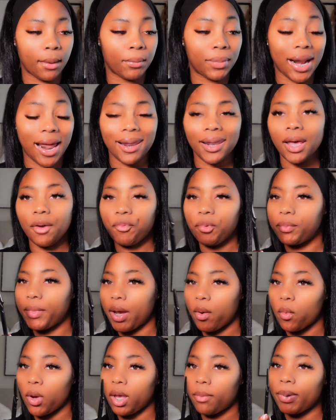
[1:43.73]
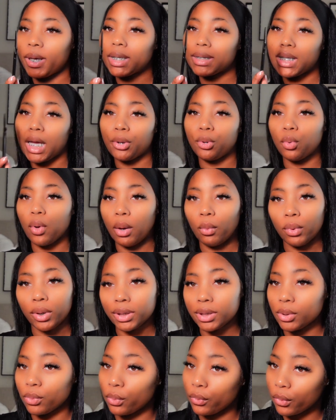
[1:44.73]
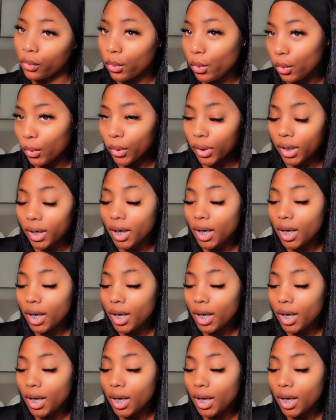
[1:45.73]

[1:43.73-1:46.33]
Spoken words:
but I left them that way because I knew I wanted to record.